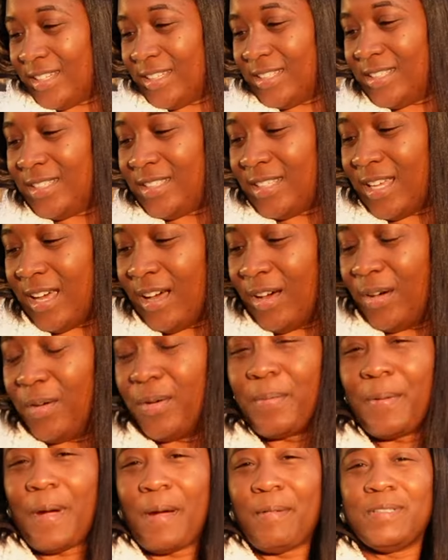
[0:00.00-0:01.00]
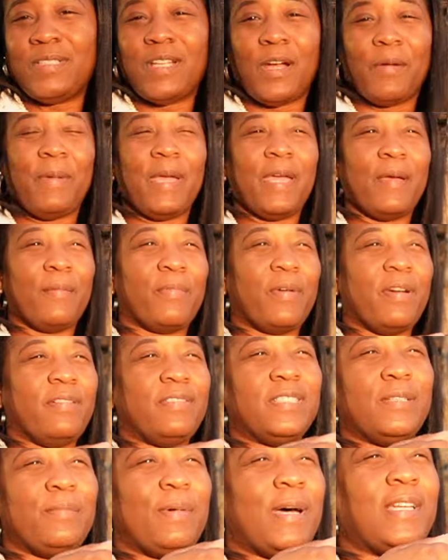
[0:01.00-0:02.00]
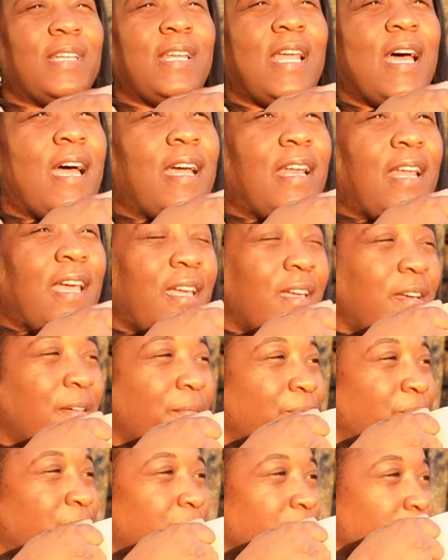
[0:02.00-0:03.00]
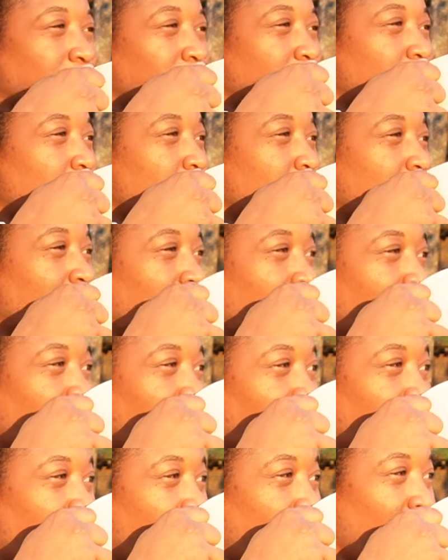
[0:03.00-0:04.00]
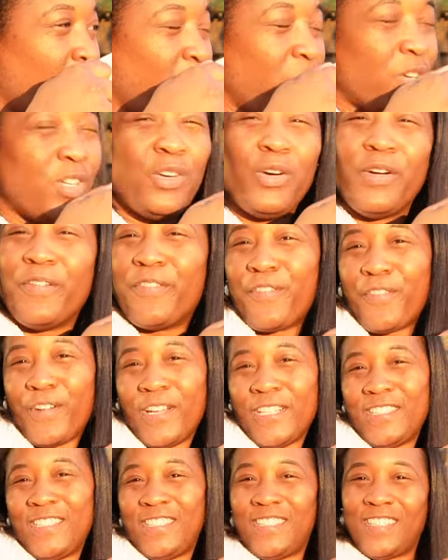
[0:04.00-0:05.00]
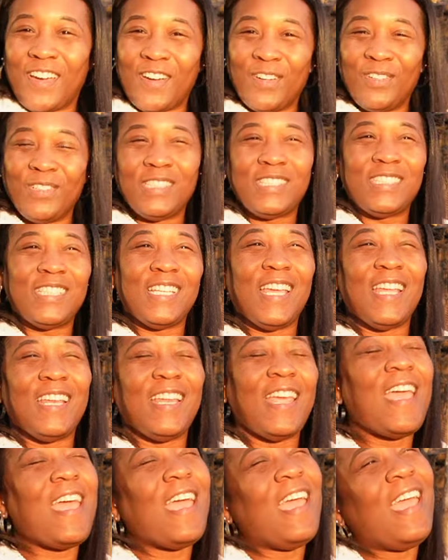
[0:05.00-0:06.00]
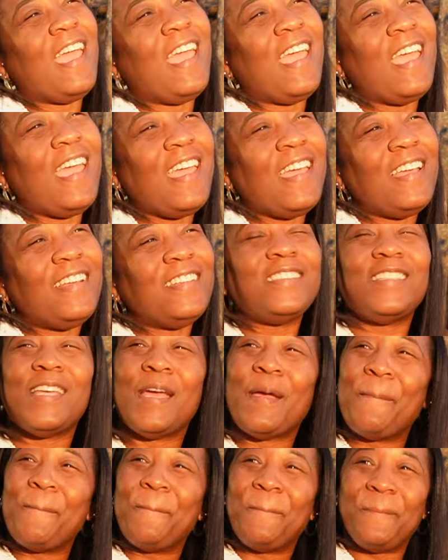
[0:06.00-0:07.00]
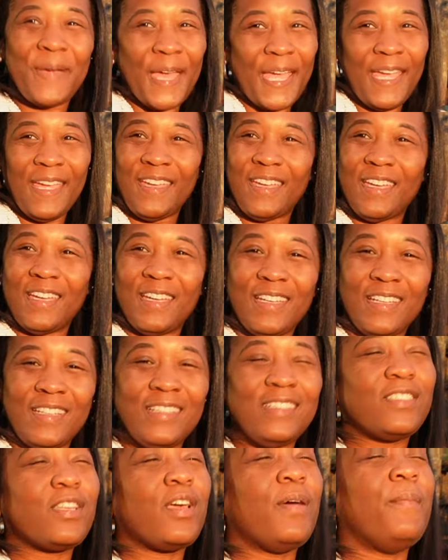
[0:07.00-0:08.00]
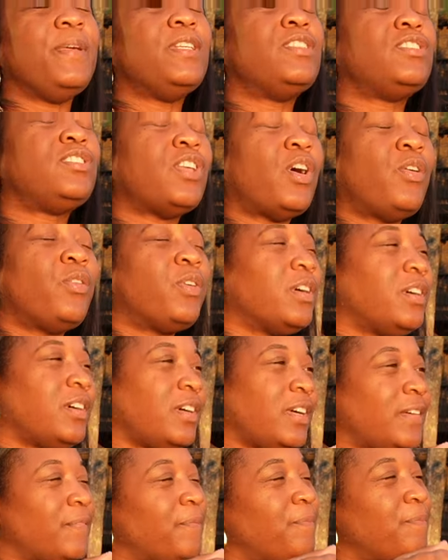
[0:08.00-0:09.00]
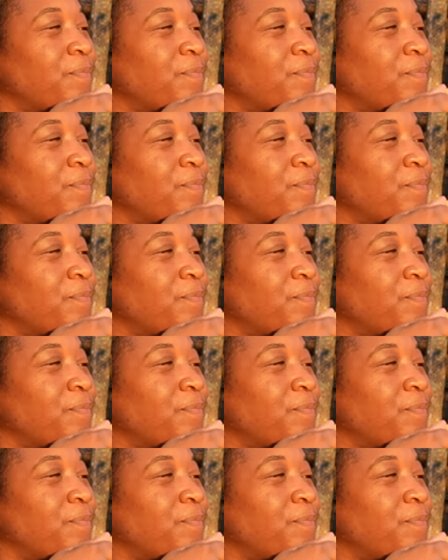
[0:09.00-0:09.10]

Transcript: So we'll probably start making breakfast about 9 a.m. Doing French toast and eggs and bacon. It's gonna be so good.